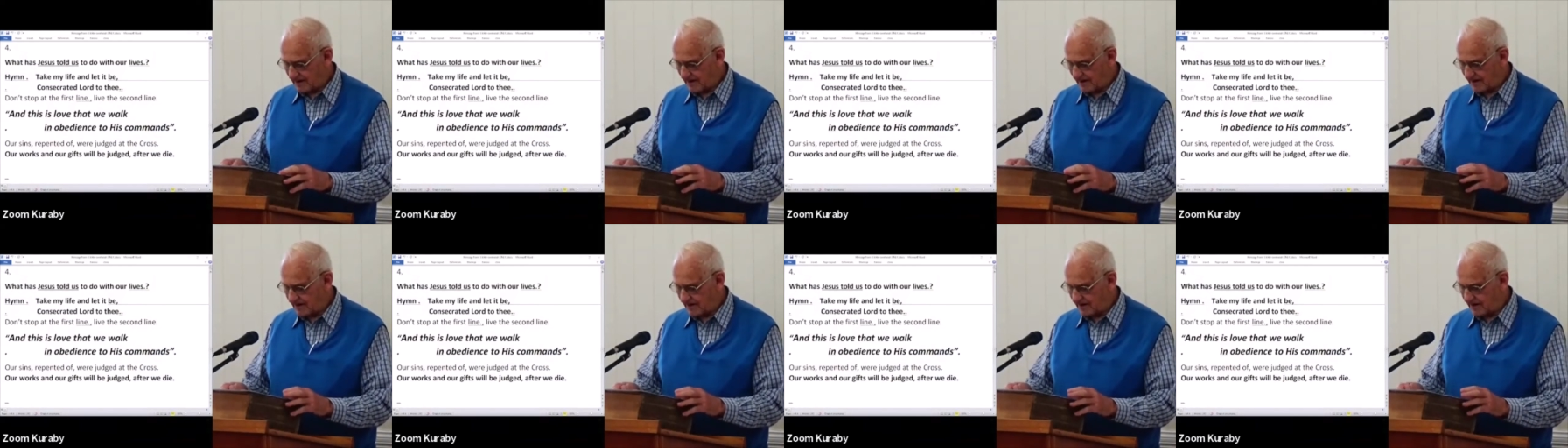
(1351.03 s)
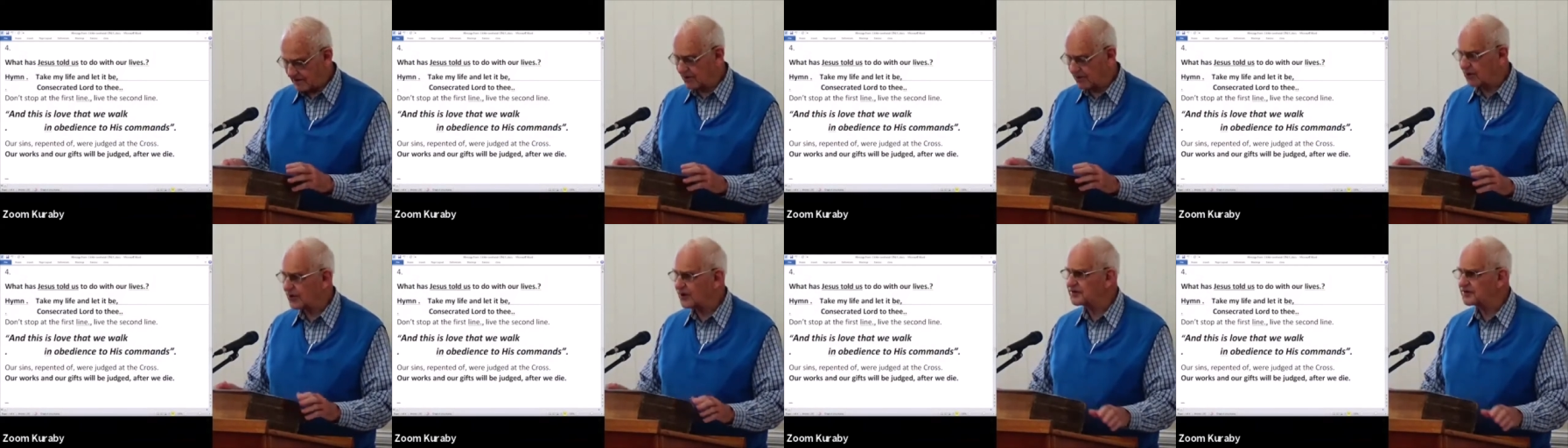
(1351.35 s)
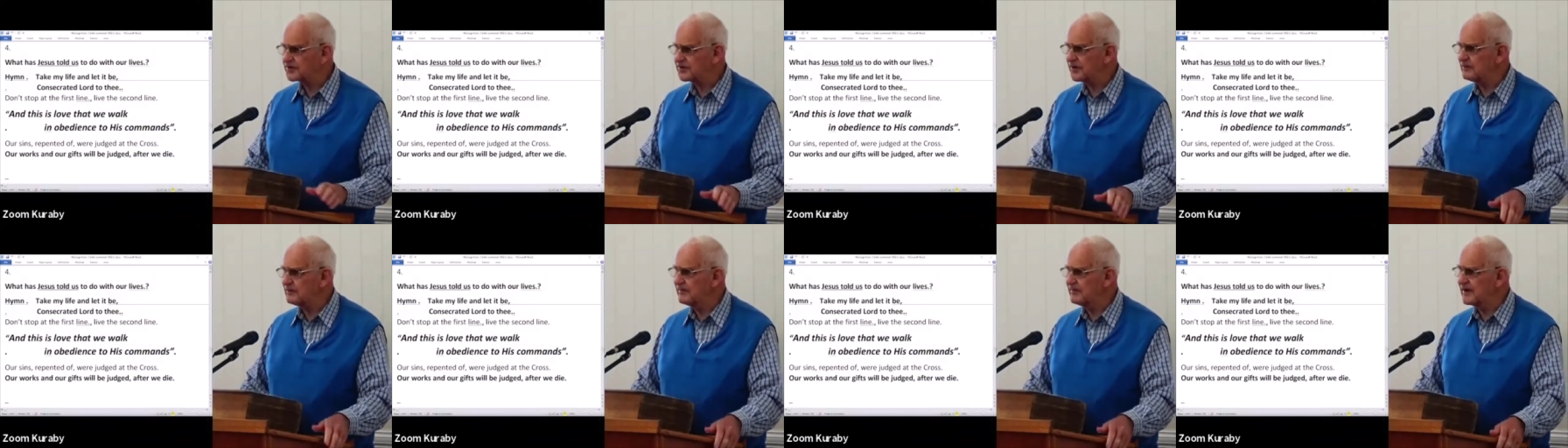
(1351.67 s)
Look at the
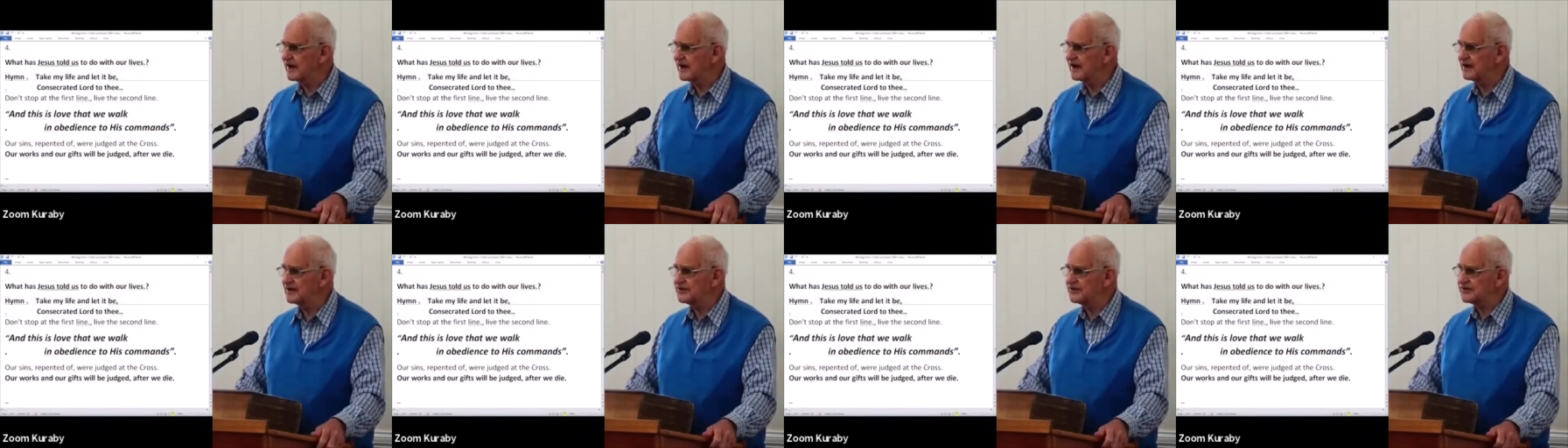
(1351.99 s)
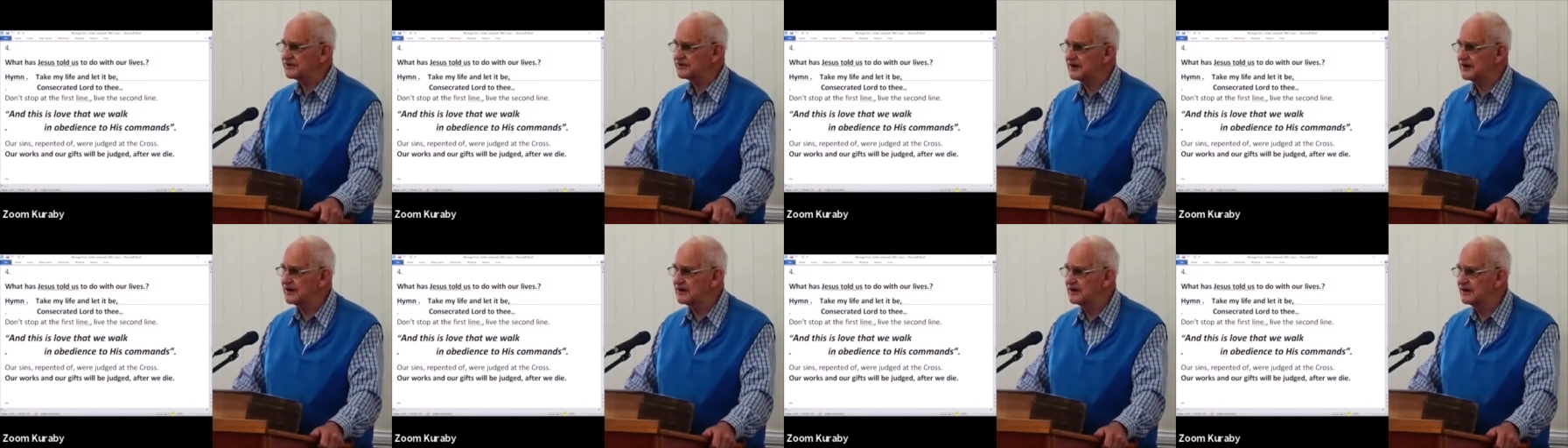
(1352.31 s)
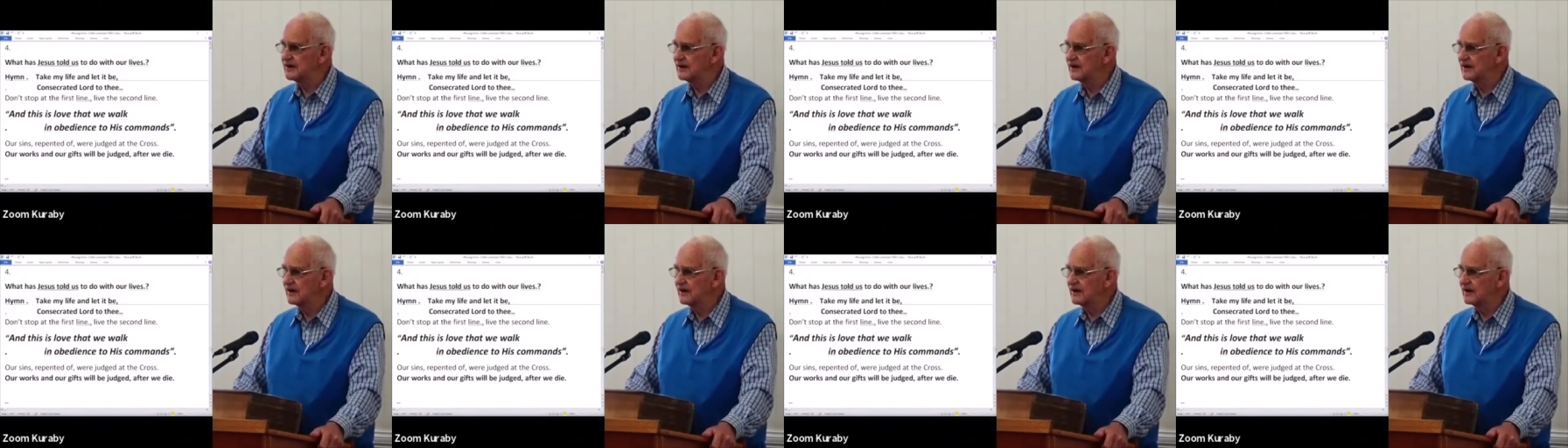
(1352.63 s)
mess.
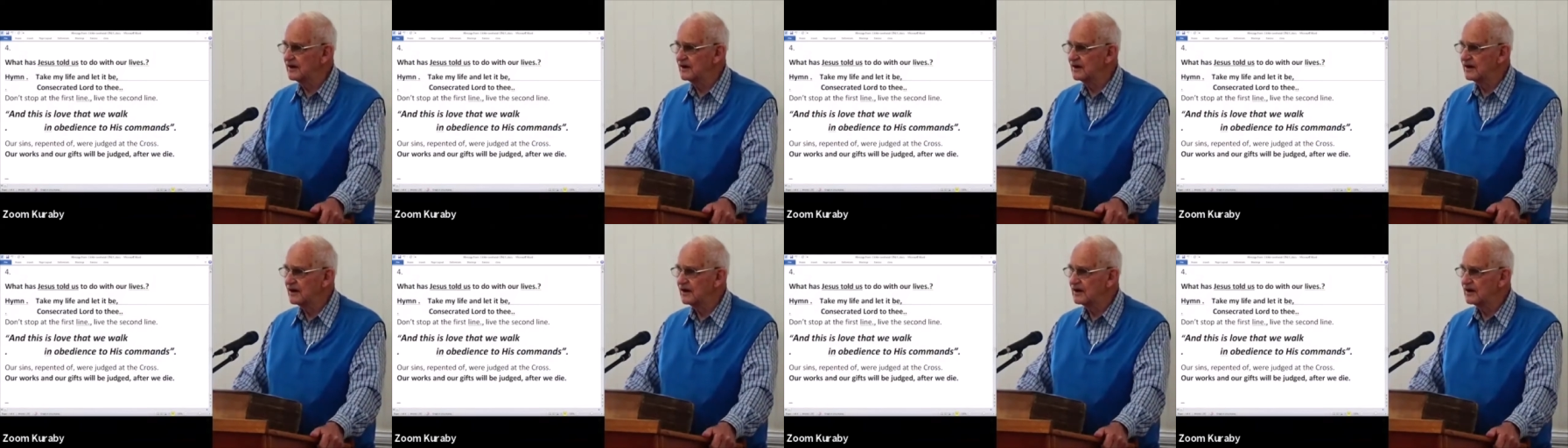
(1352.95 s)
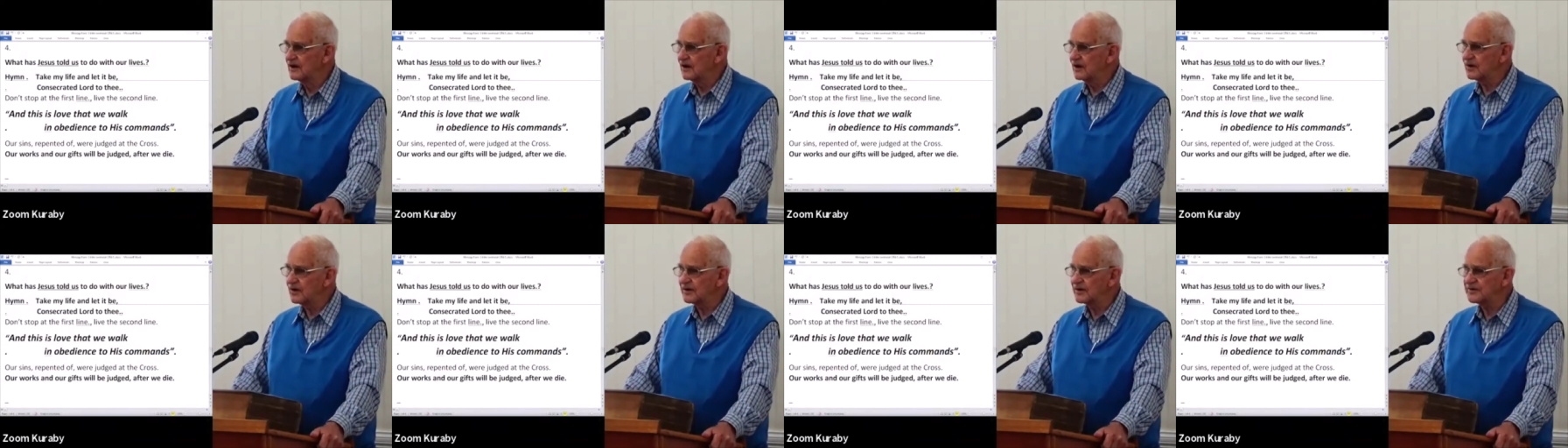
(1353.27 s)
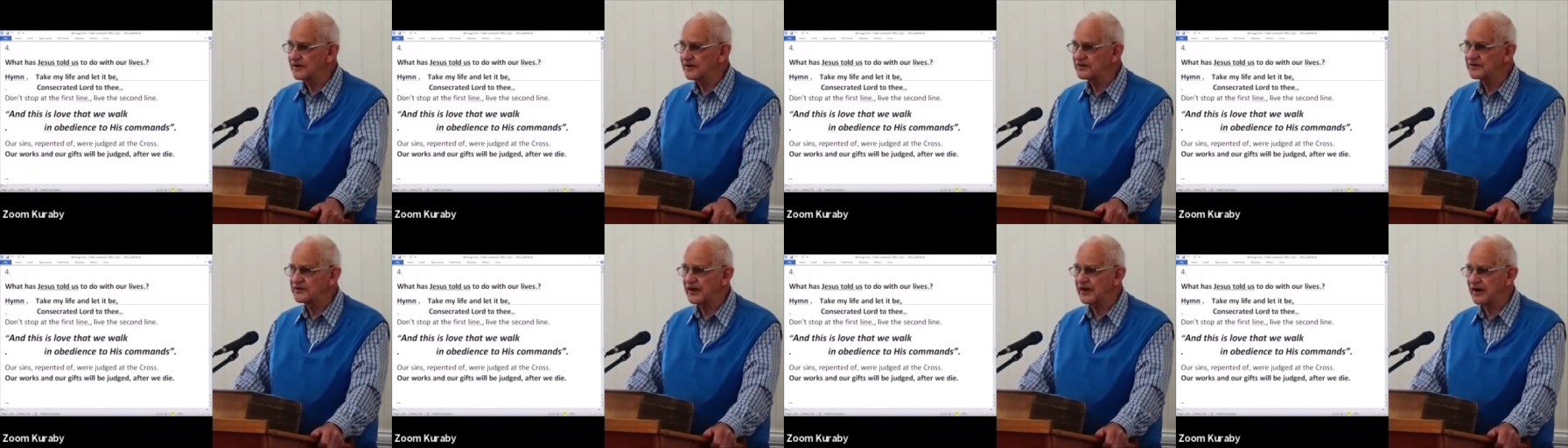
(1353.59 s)
Look at the
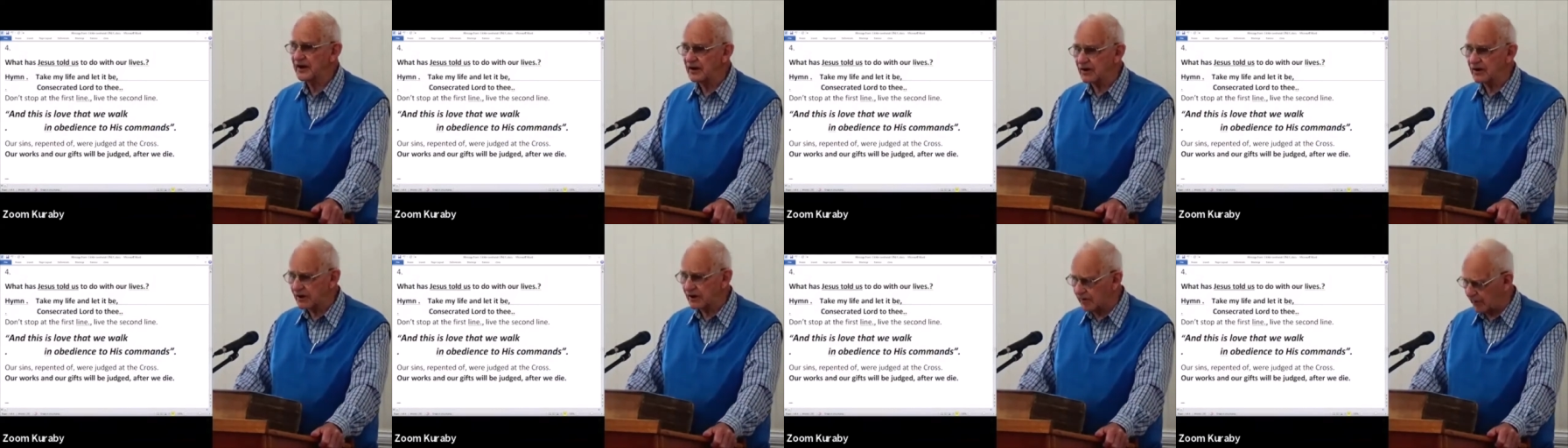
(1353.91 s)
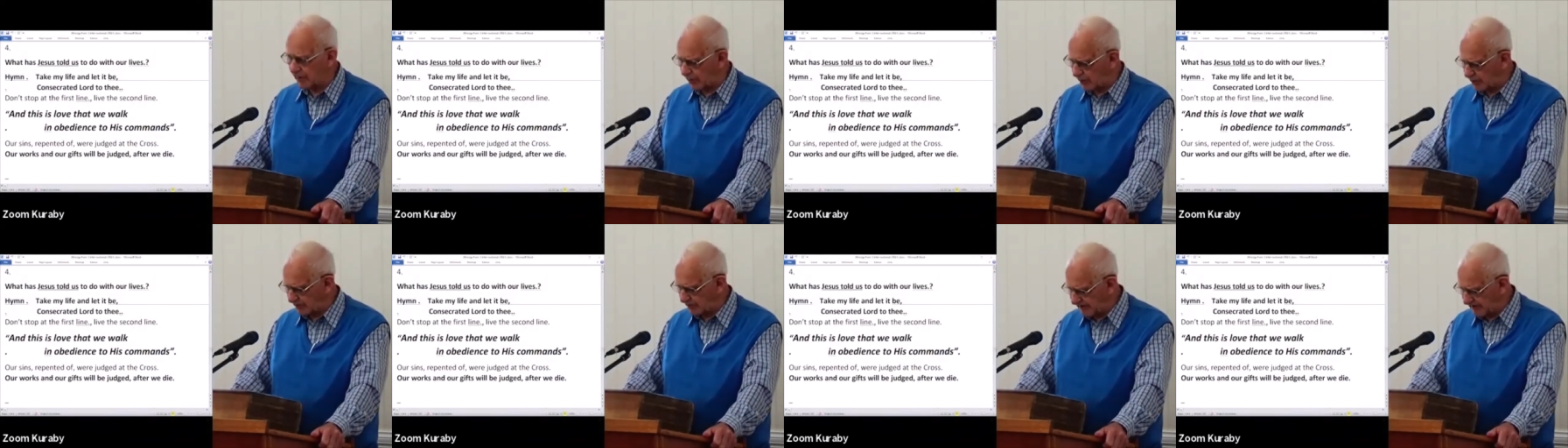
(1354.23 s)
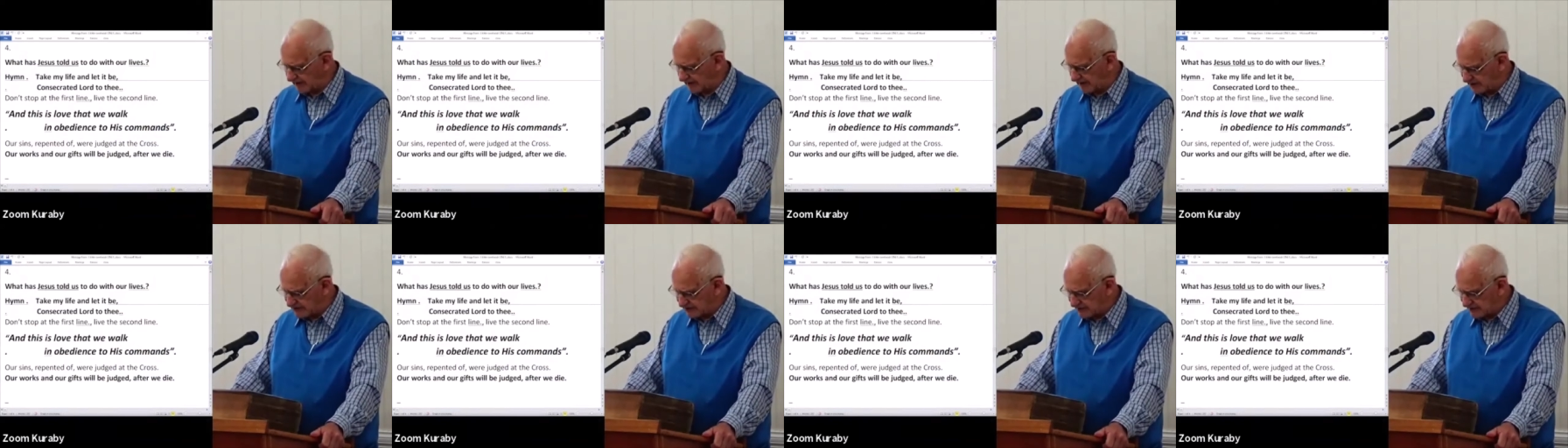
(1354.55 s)
terrible
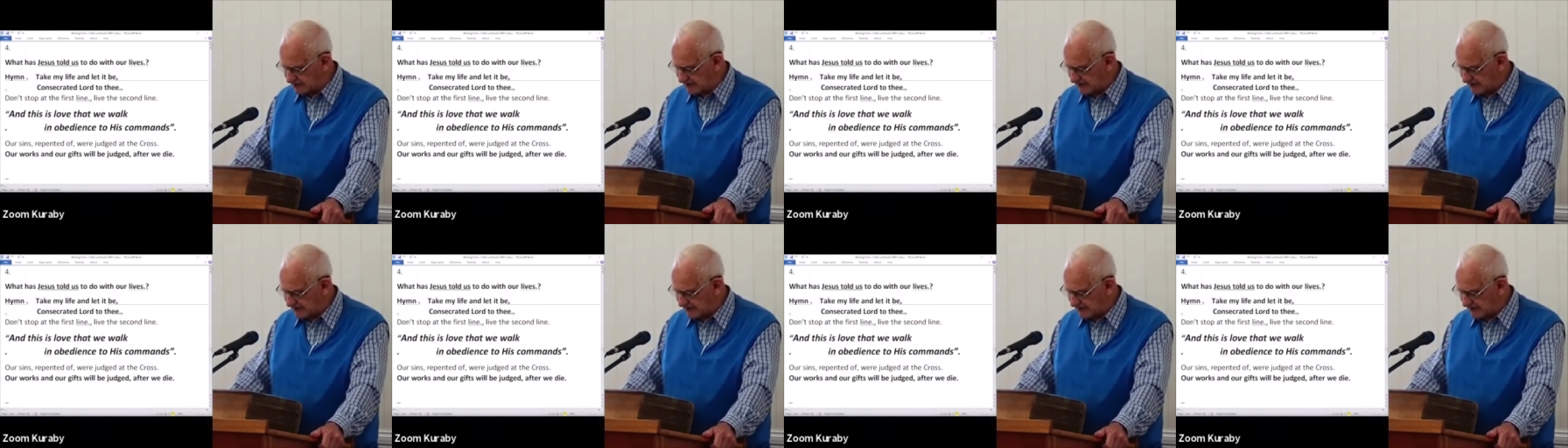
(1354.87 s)
mess